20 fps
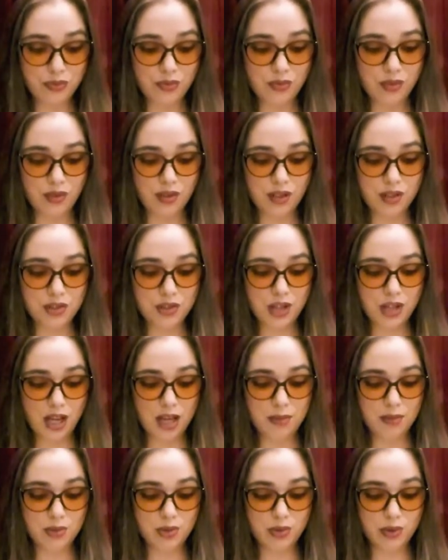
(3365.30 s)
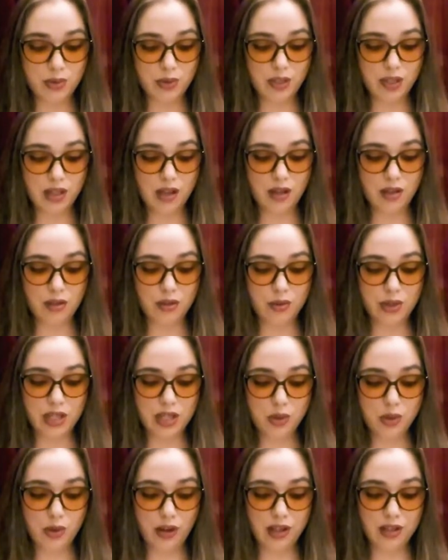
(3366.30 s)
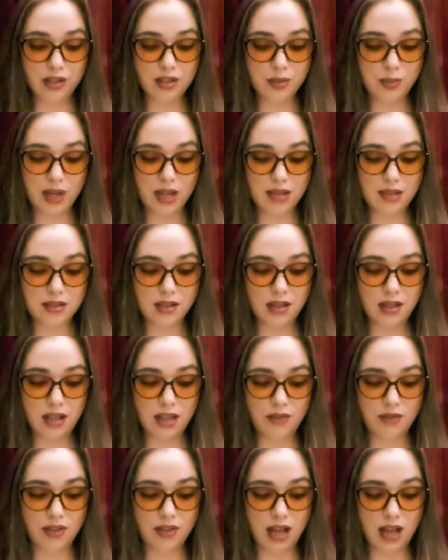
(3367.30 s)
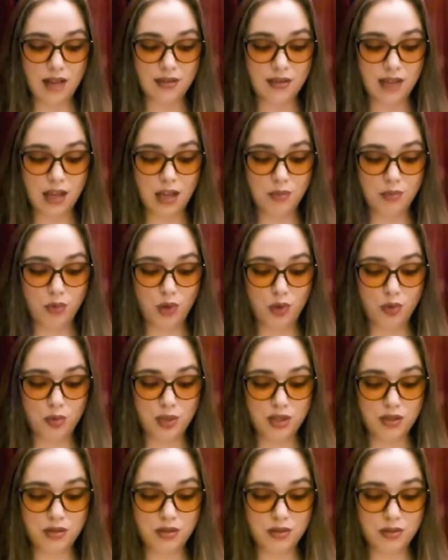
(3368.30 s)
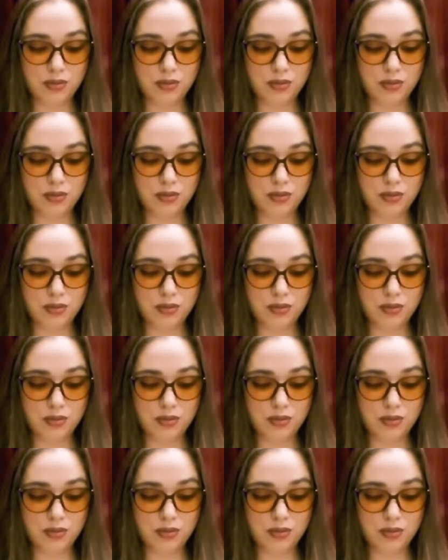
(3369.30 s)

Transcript: The chimes were ringing three quarters past eleven at that moment.